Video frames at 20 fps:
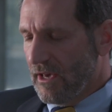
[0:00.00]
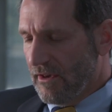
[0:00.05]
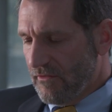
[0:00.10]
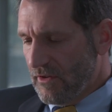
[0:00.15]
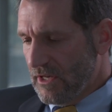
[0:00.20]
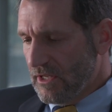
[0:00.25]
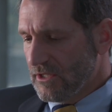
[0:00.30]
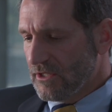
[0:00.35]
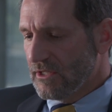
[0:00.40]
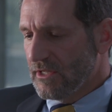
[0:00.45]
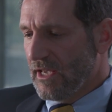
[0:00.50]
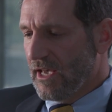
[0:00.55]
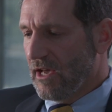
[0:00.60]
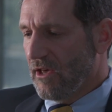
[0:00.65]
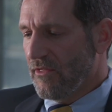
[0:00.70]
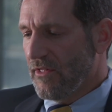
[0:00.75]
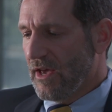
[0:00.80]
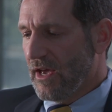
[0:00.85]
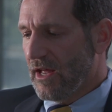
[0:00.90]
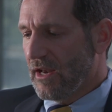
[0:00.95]
evidence
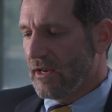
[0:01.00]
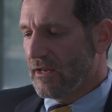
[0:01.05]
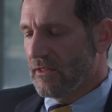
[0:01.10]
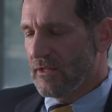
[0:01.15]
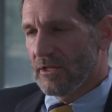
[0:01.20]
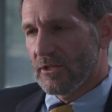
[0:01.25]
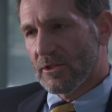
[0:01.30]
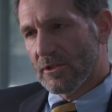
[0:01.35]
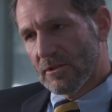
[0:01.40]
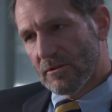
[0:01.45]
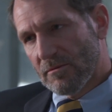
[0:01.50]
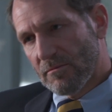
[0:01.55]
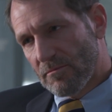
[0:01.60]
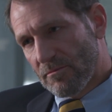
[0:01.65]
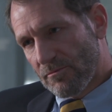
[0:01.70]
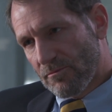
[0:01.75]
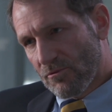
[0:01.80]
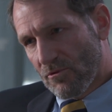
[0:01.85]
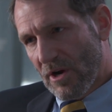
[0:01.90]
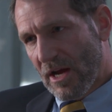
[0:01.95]
now that this
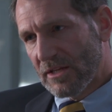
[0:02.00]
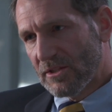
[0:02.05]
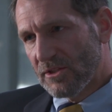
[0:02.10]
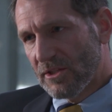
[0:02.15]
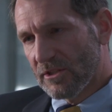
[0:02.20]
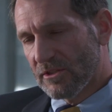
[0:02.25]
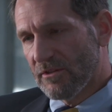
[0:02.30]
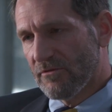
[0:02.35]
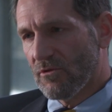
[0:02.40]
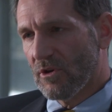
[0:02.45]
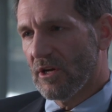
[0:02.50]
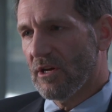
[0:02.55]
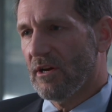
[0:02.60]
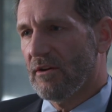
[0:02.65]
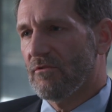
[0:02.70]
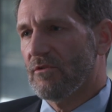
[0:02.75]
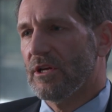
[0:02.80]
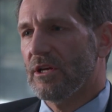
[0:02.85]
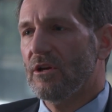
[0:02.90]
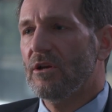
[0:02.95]
process of
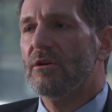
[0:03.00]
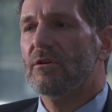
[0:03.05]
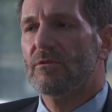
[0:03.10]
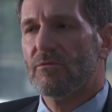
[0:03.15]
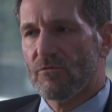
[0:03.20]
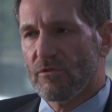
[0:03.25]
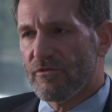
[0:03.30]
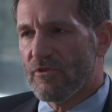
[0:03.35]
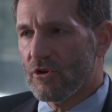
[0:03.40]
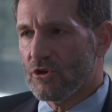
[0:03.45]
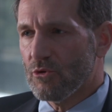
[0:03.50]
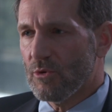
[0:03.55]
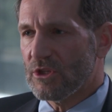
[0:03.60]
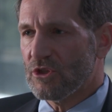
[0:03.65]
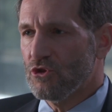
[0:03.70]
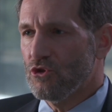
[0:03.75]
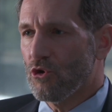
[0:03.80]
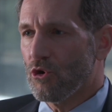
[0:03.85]
recovery, referred to as